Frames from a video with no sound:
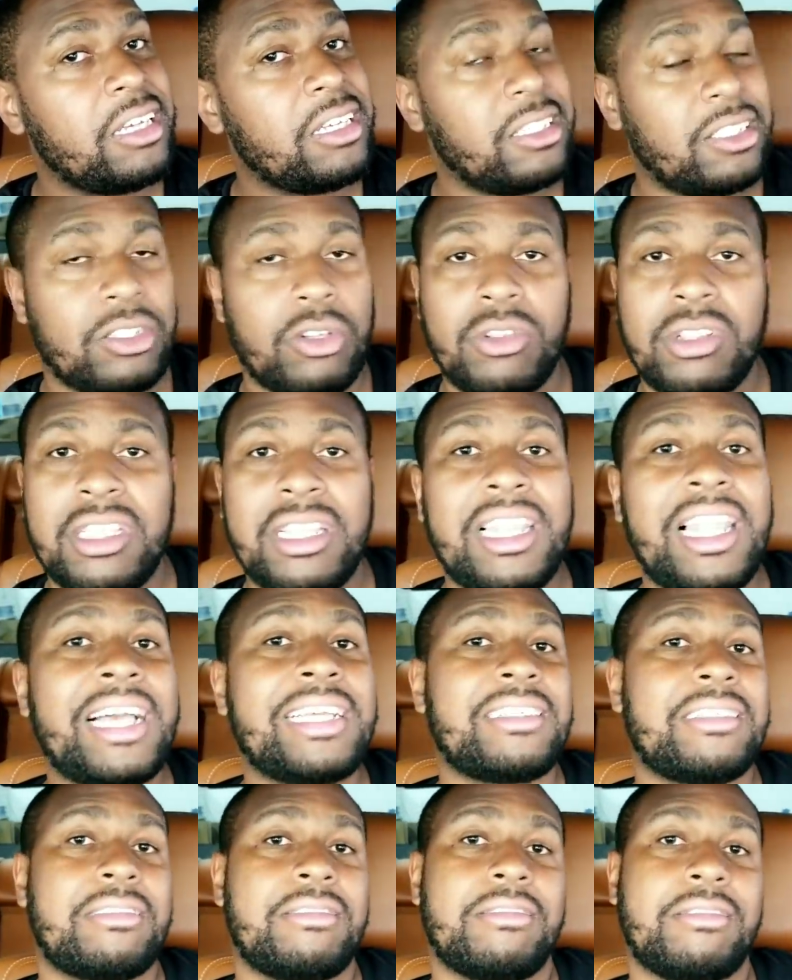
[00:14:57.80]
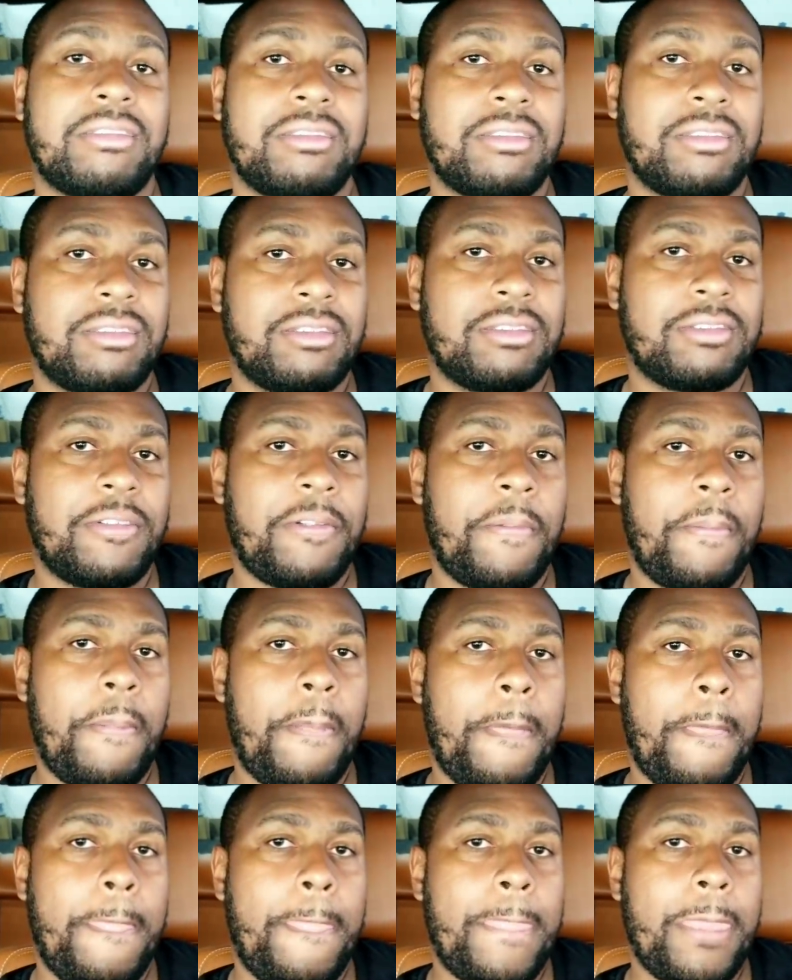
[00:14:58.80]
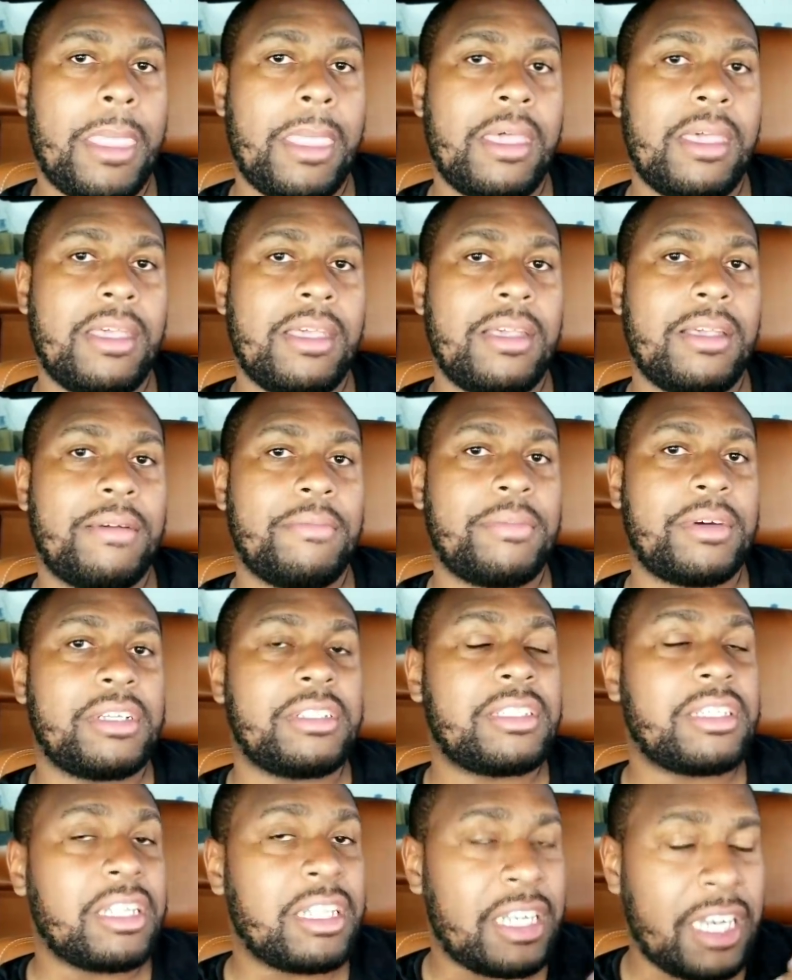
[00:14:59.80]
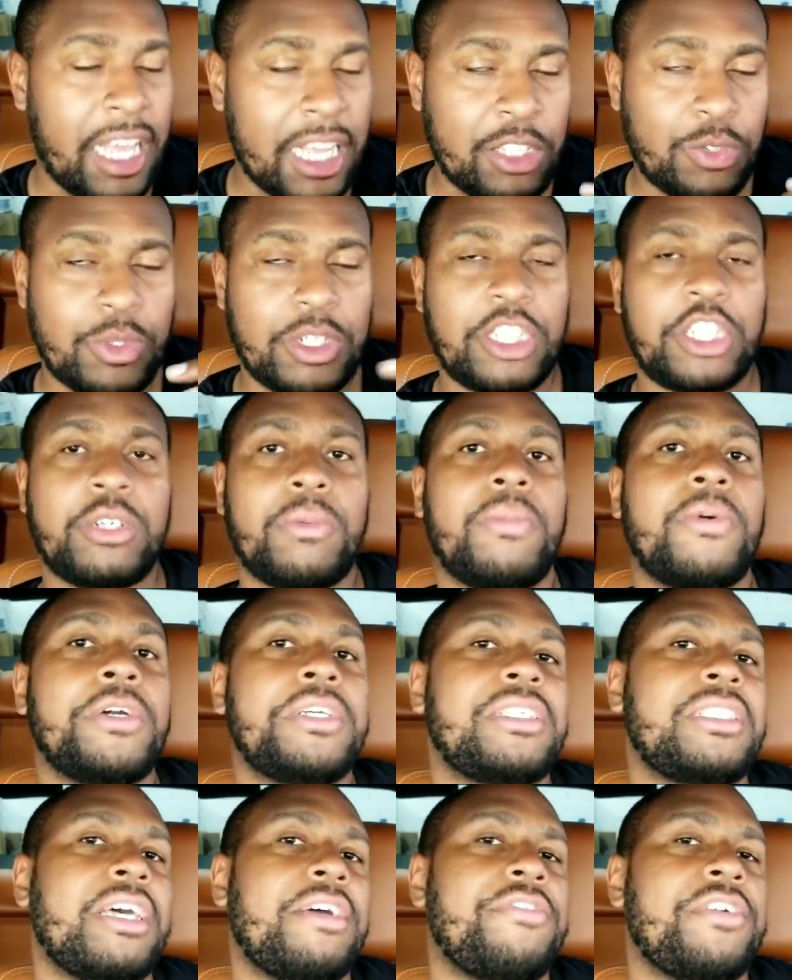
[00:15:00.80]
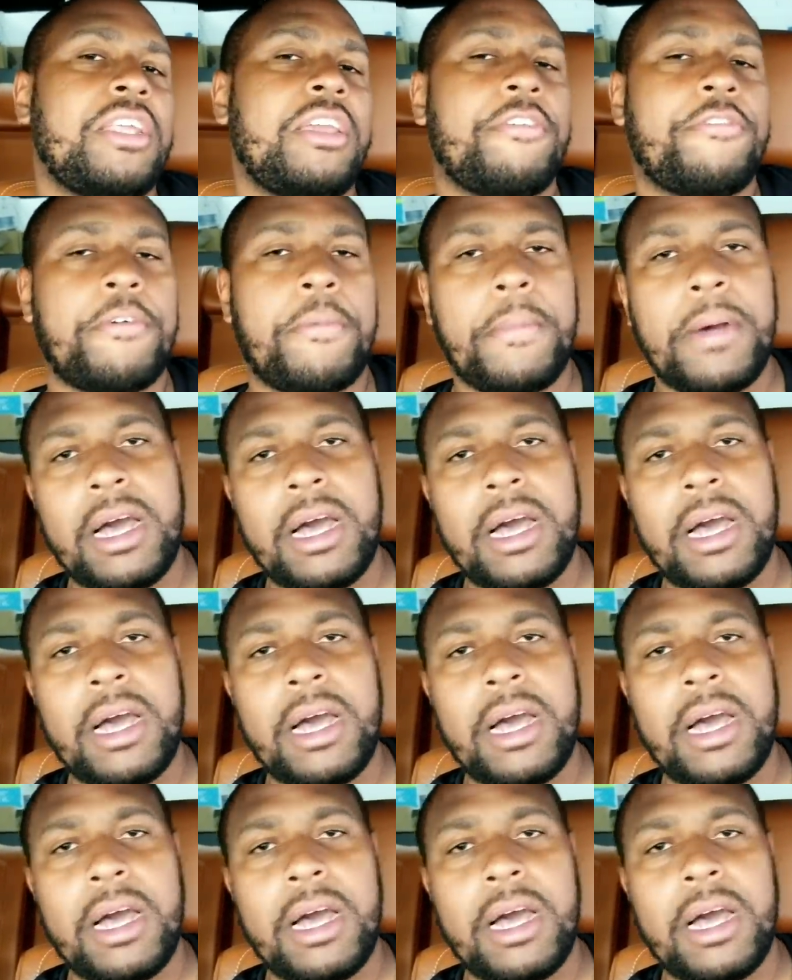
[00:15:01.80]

there's only lessons. But until the next one, it's your boy Stefan here from